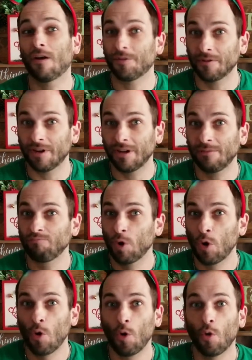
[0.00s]
three
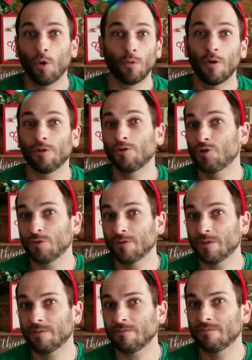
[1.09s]
or one or two of
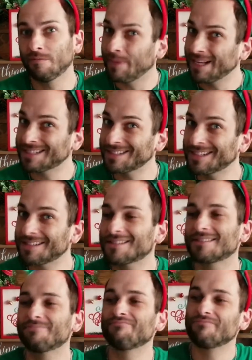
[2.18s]
them. Make sense?
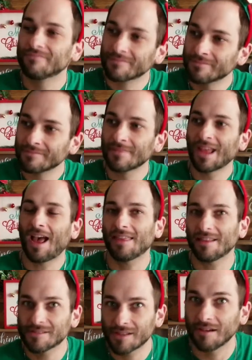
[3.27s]
I
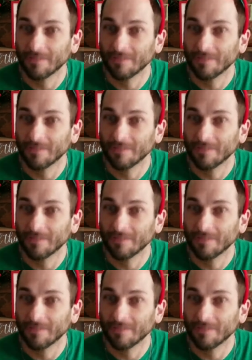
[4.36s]
think so.